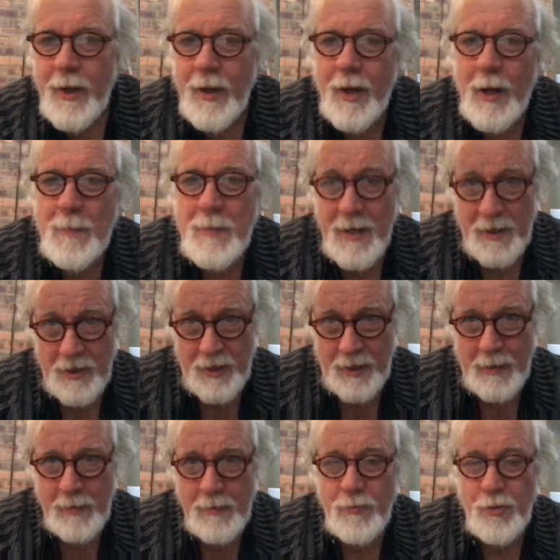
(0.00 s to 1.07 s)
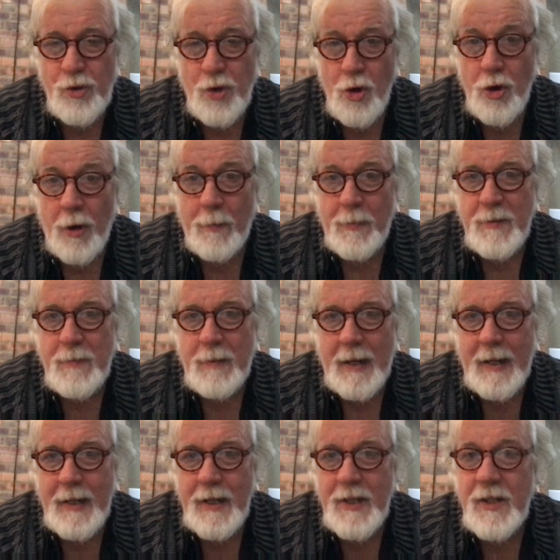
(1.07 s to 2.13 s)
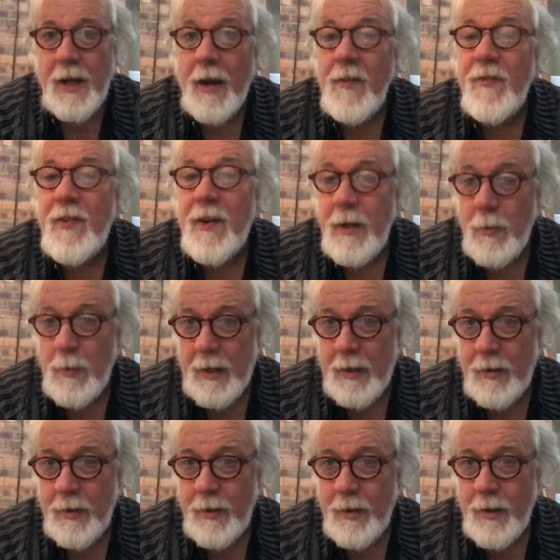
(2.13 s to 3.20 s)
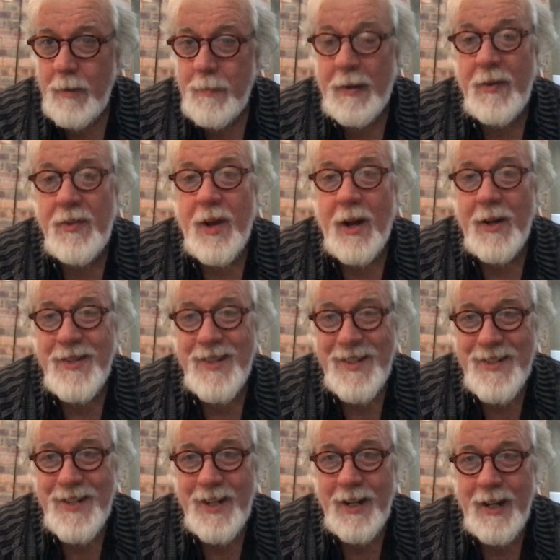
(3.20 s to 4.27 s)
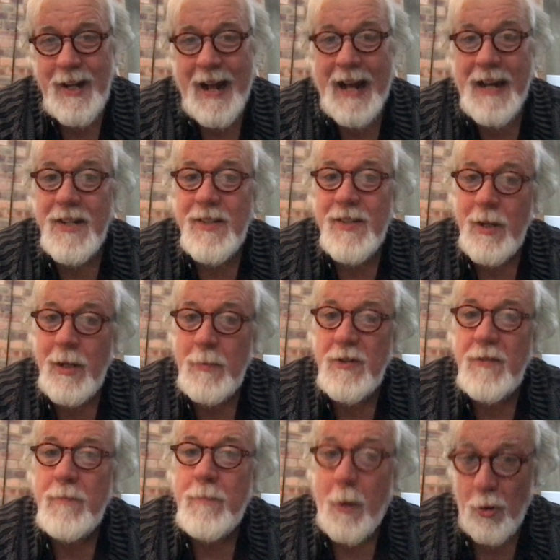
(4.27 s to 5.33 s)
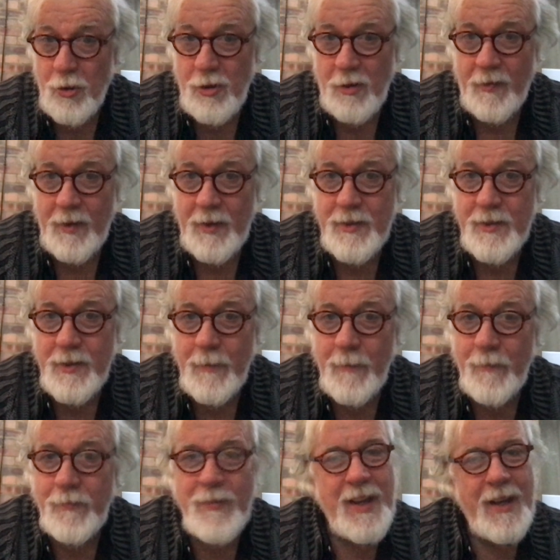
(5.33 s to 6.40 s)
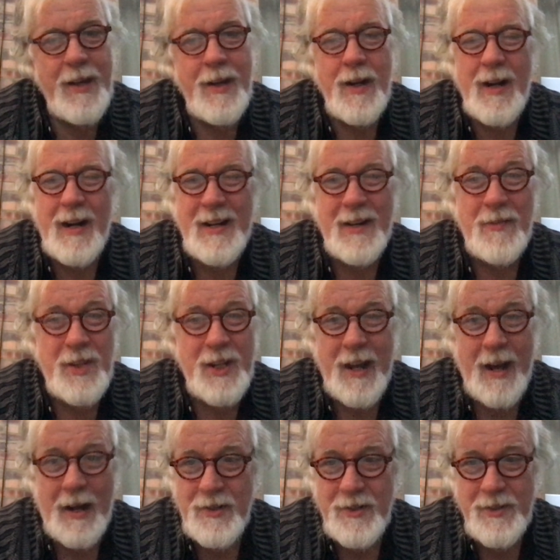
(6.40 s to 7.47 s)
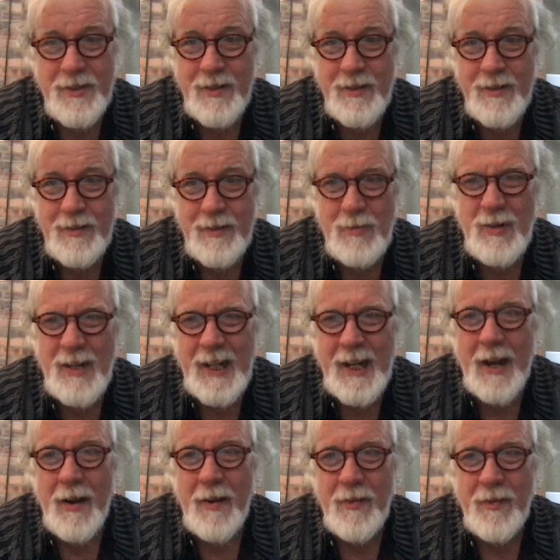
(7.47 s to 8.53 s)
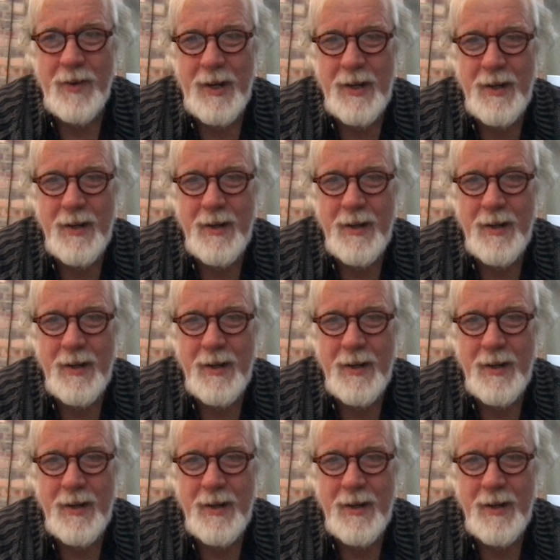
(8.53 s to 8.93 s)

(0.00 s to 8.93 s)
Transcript: Up and Under, John Godber's play, is going very well, both artistically and in terms of box office. I love the cast. They're really going for it.